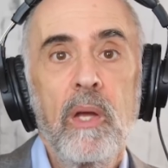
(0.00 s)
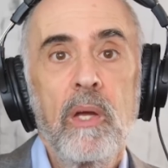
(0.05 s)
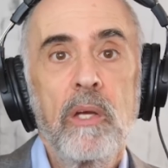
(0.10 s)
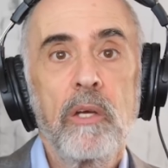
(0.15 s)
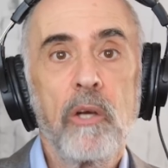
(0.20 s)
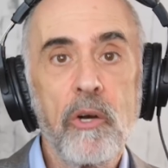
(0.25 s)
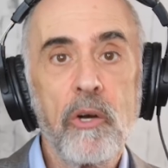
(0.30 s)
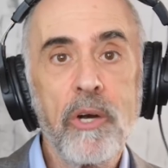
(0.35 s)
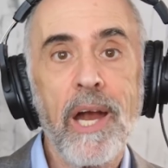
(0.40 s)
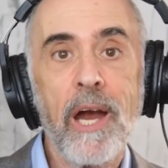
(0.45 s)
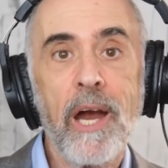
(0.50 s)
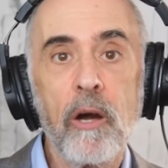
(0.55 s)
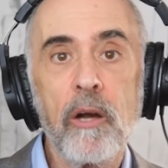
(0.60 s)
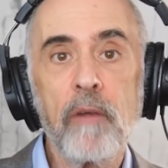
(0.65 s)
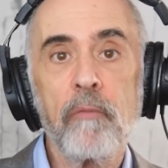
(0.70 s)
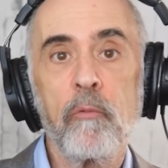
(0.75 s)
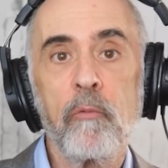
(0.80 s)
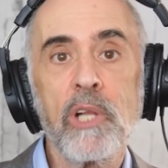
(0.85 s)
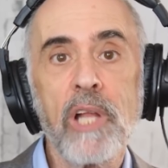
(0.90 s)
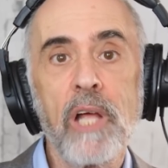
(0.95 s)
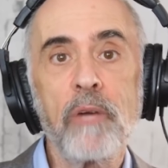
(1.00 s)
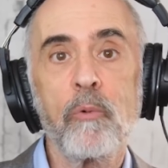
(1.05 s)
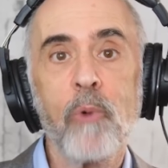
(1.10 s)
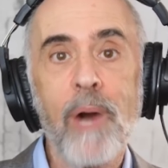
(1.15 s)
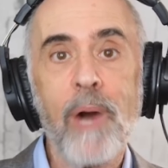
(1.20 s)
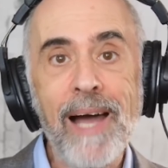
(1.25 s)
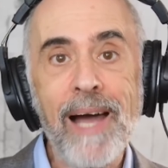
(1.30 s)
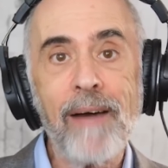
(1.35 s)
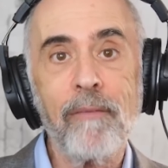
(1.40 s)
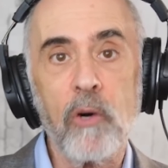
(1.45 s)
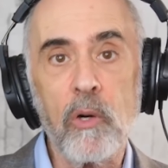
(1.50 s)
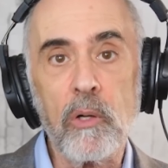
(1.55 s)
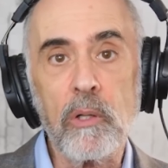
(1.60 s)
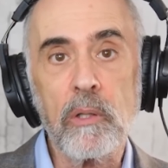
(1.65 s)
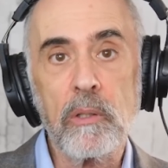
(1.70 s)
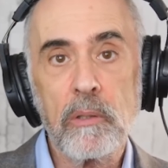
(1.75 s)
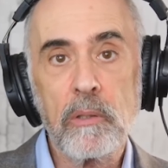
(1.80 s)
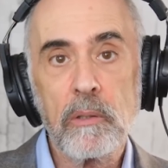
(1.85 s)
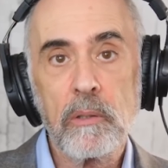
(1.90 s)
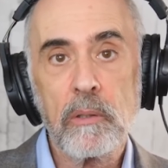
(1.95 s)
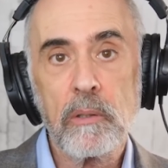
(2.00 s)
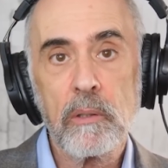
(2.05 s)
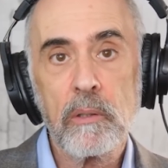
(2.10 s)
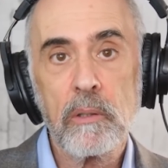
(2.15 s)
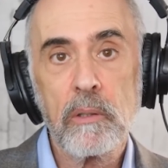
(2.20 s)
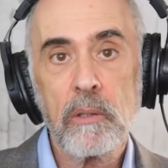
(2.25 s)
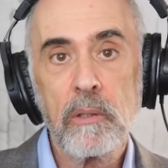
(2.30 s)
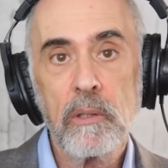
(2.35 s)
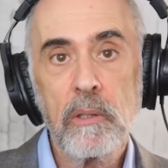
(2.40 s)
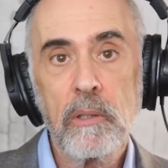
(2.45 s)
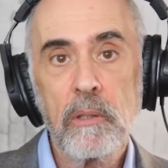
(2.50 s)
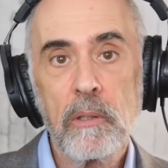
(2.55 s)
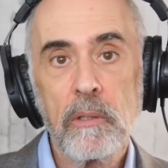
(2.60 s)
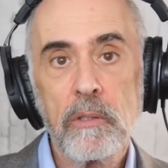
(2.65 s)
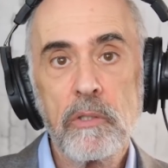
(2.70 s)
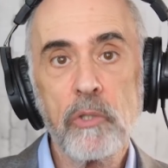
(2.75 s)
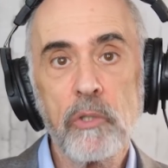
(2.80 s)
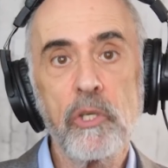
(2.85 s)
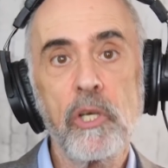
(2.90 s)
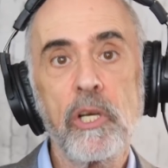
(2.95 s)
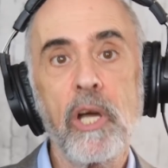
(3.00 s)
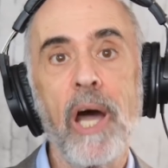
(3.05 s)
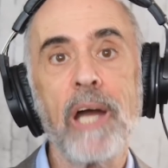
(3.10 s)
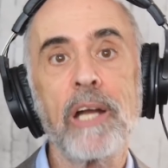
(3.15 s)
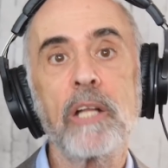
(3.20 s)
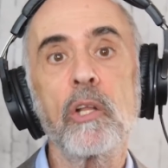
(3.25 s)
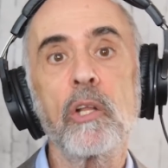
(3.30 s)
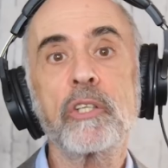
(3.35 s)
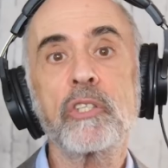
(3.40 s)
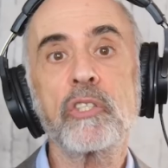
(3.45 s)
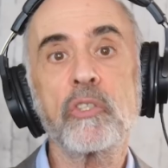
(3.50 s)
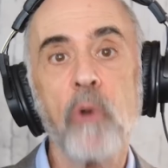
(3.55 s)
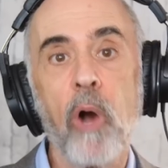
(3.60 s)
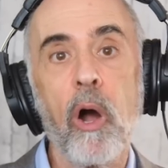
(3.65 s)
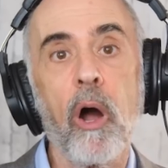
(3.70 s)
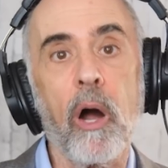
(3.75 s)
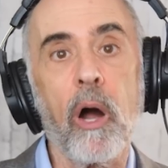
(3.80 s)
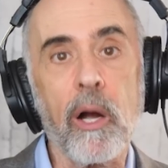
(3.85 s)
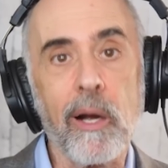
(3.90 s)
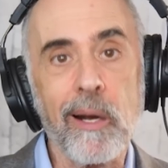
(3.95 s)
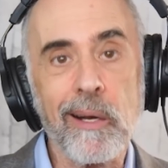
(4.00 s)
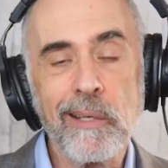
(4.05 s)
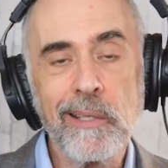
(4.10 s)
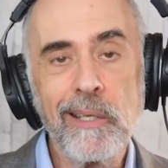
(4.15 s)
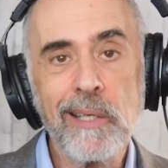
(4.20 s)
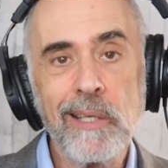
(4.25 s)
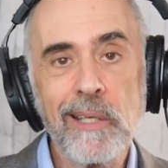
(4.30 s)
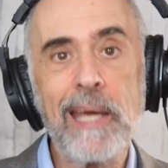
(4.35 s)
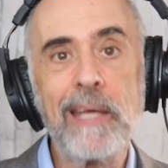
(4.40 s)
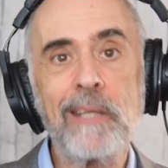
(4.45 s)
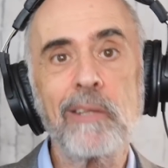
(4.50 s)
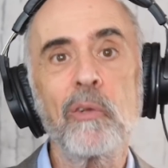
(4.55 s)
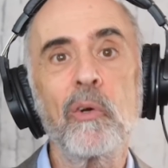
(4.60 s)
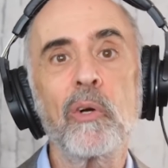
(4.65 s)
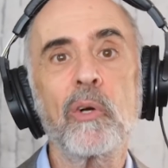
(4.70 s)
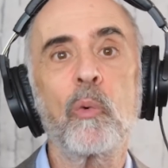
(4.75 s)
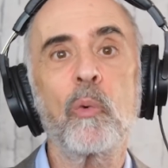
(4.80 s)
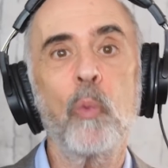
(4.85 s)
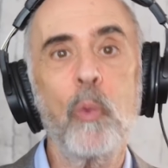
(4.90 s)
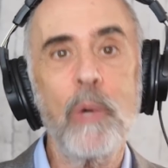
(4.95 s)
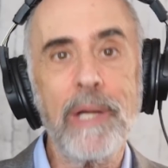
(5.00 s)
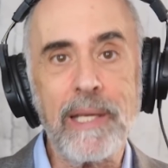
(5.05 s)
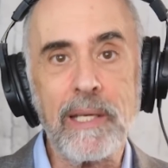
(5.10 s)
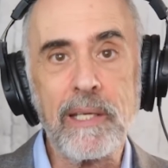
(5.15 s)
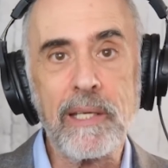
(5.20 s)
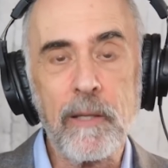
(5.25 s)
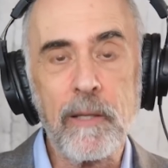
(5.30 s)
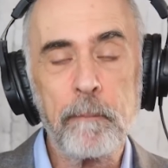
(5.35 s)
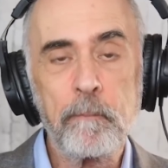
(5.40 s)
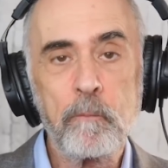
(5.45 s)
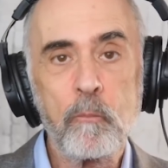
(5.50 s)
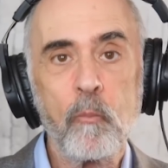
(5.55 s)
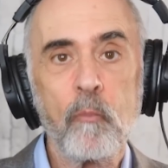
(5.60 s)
your narrative will unravel. So you got to look strong. You can't look weak.